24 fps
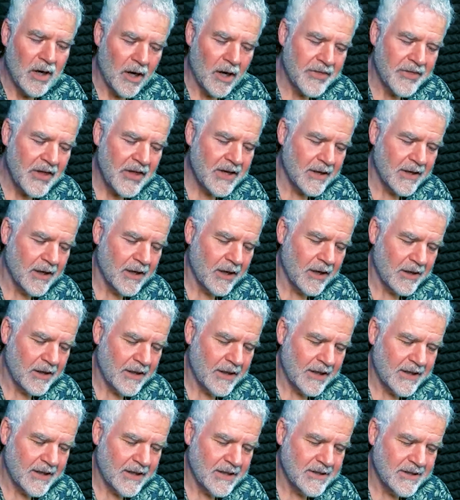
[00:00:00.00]
I think I
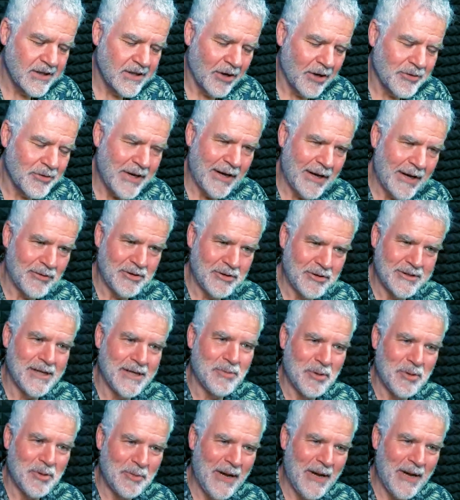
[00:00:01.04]
think there's no doubt that
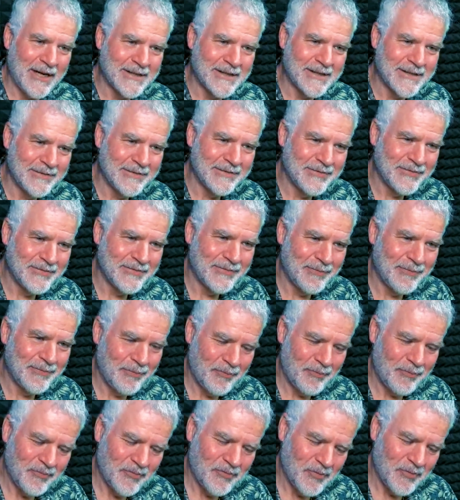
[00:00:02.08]
some of the banks have
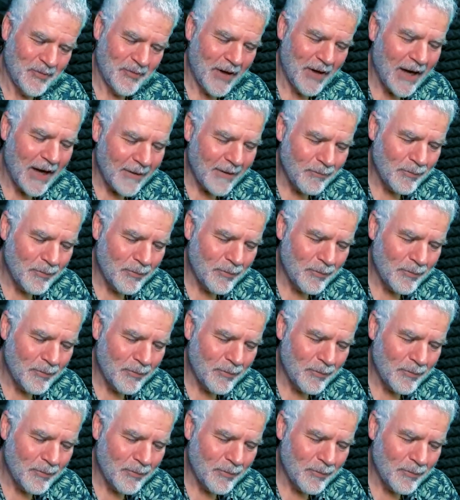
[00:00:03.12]
um,